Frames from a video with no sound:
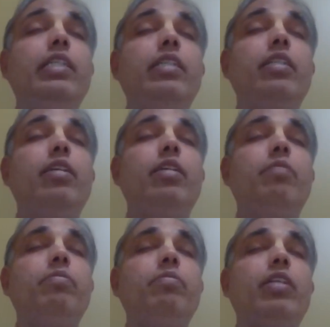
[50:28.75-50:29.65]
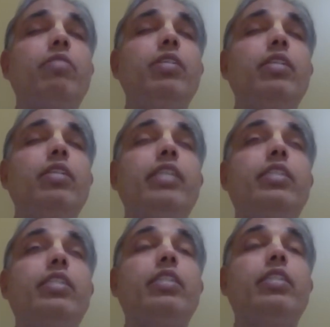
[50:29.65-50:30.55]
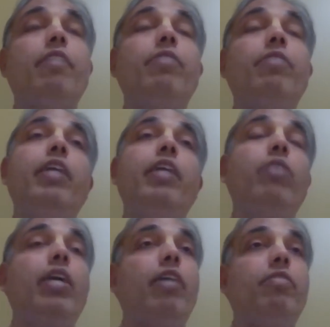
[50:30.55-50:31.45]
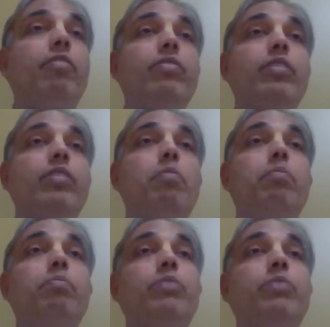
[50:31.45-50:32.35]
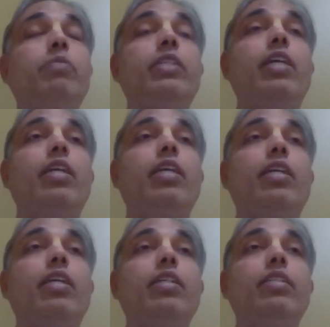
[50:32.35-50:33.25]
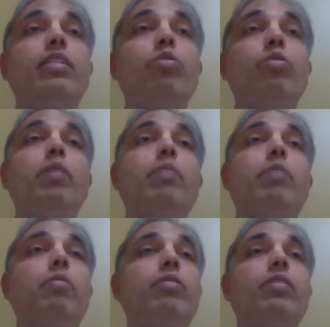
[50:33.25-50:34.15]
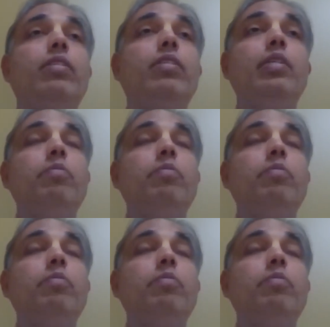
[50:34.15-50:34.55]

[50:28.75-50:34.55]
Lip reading: Otherwise the agitation every day will have something or the other. So many problems.